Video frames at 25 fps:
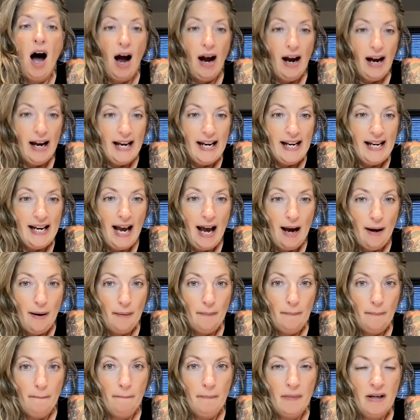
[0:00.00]
I
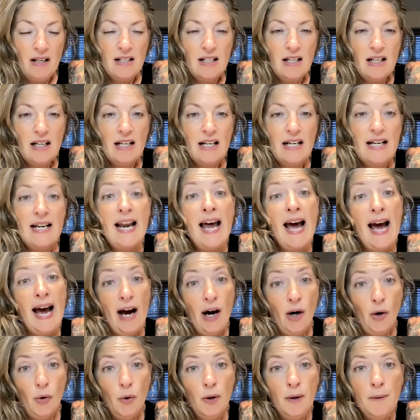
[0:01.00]
am
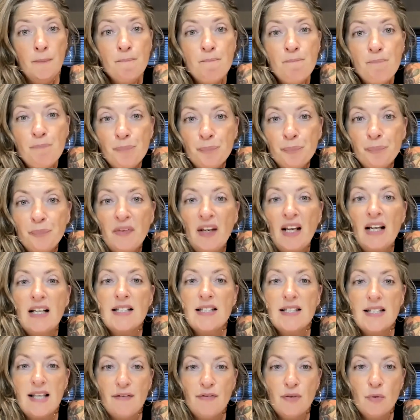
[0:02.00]
now
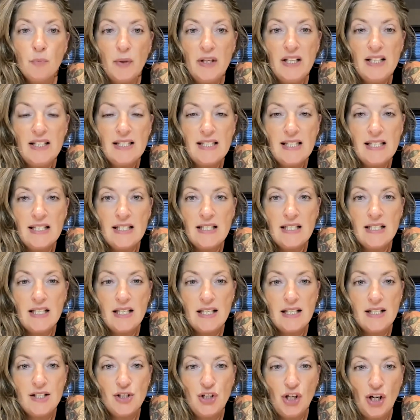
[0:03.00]
7 weeks
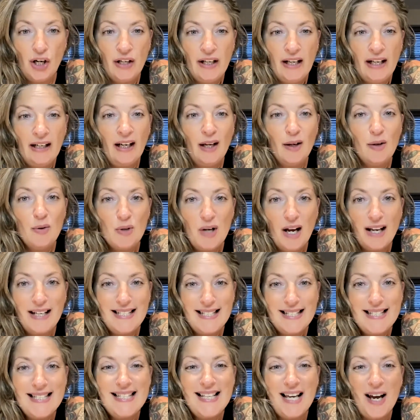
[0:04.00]
into this journey. And I
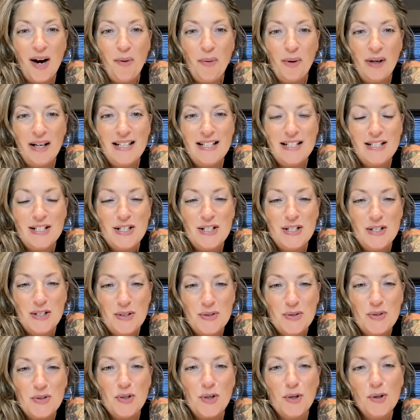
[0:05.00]
did say I wanted to
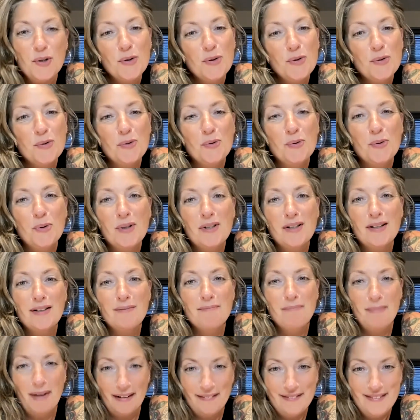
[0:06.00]
do 2
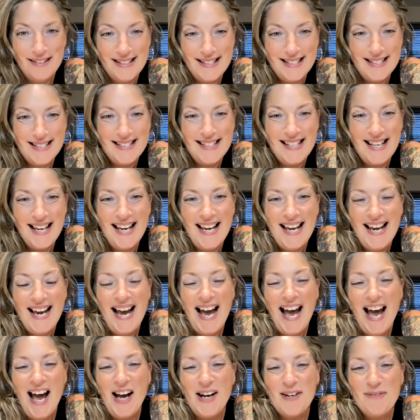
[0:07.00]
months,
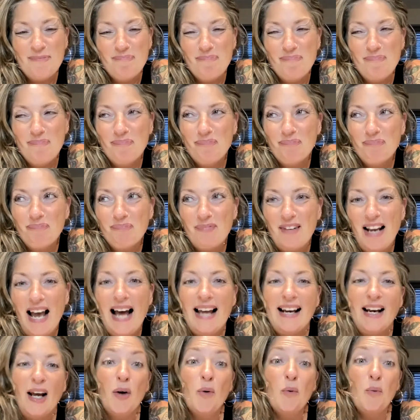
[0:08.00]
and
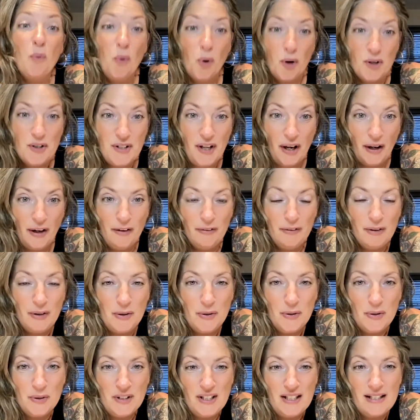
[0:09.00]
I was going to
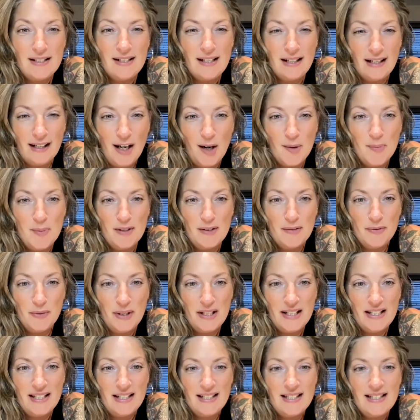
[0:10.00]
record this in a couple of
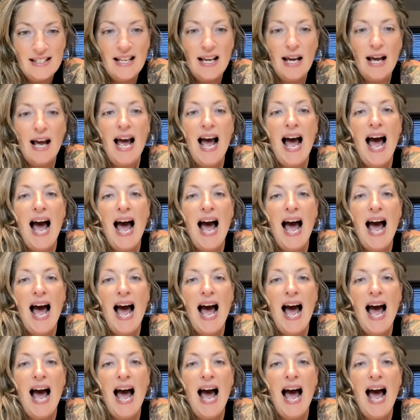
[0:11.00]
weeks,